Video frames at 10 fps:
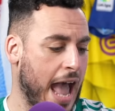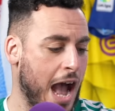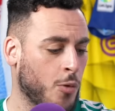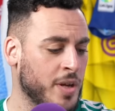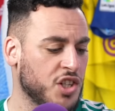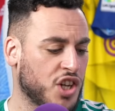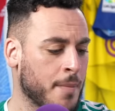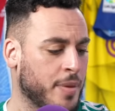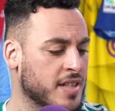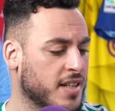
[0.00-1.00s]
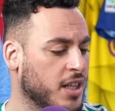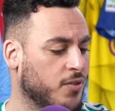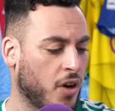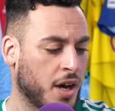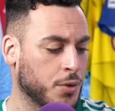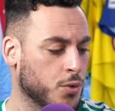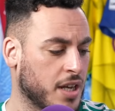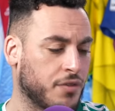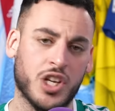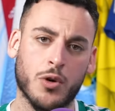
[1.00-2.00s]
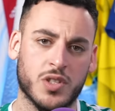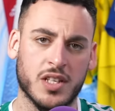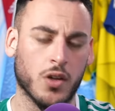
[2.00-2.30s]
How many Champions League finals have Chelsea